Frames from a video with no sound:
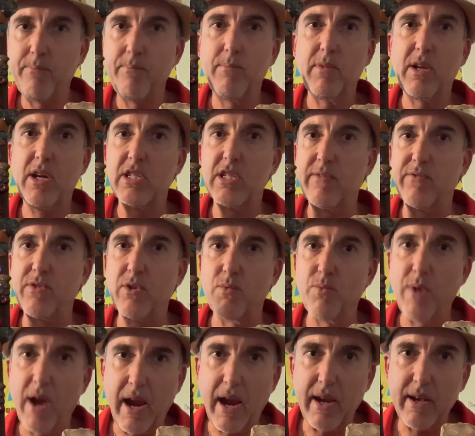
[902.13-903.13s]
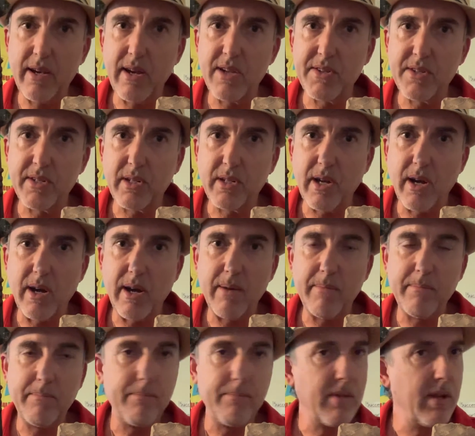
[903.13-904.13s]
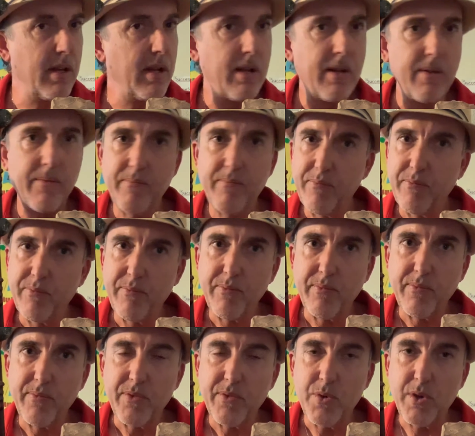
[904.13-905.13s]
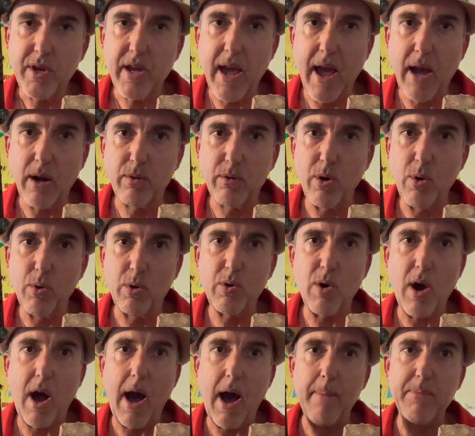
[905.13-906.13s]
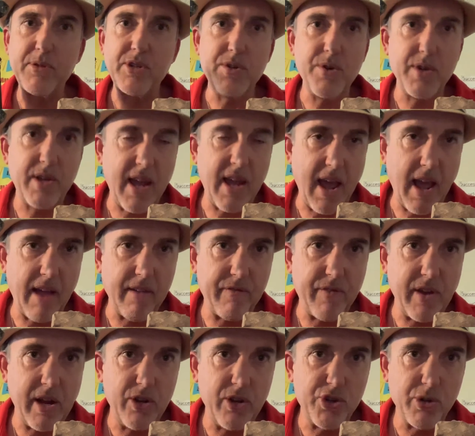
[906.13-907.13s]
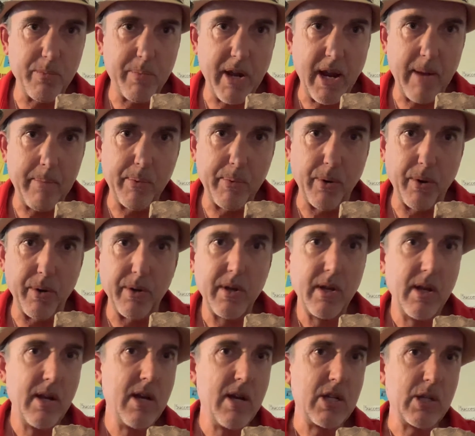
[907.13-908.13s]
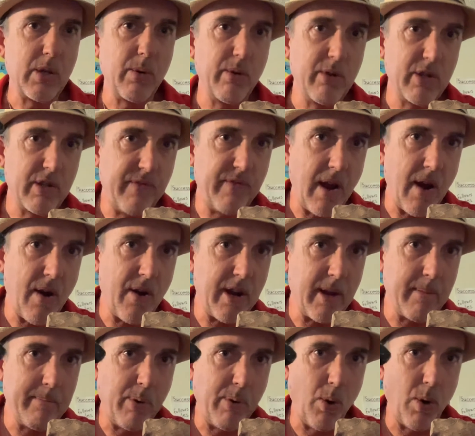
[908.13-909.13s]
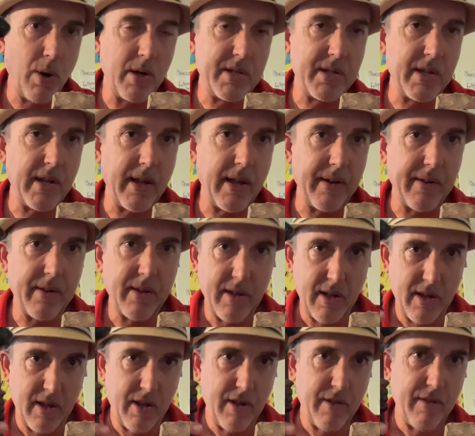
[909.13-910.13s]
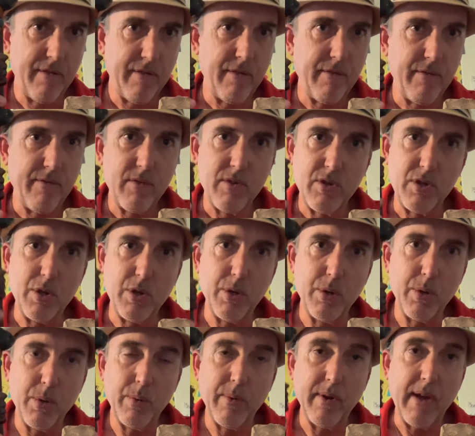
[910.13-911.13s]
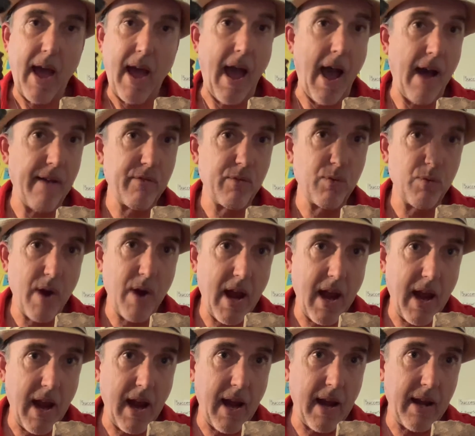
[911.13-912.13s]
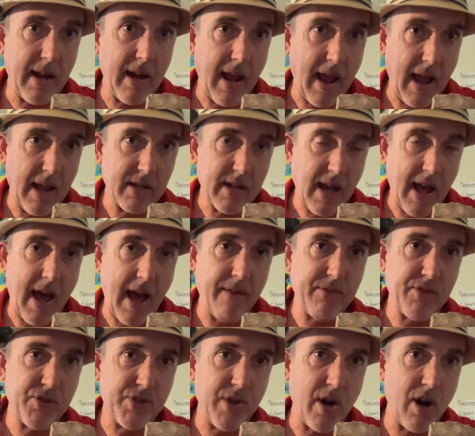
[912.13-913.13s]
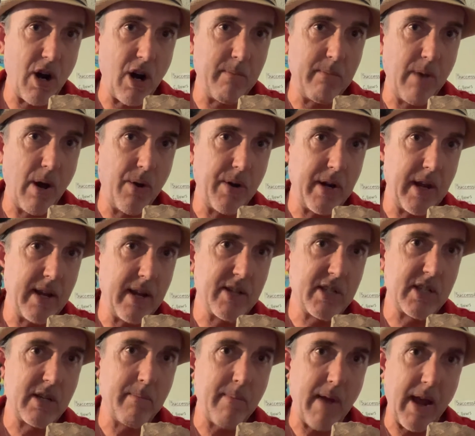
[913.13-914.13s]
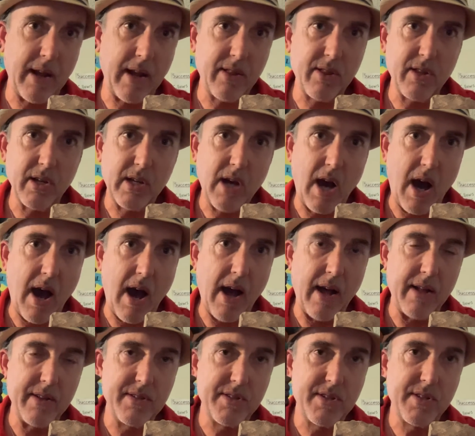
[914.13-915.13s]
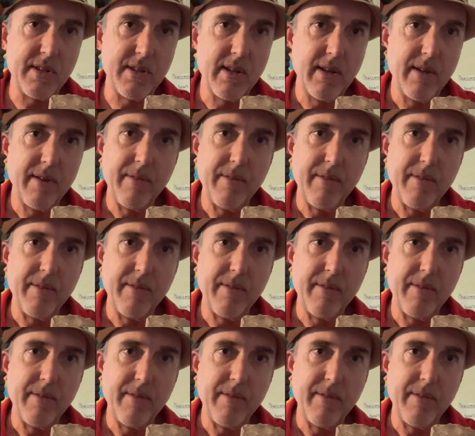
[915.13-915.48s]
Because if the rain doesn't come, you can't grow crops and you can't feed your people. So it was very important to have rain and to have ceremonies to make the gods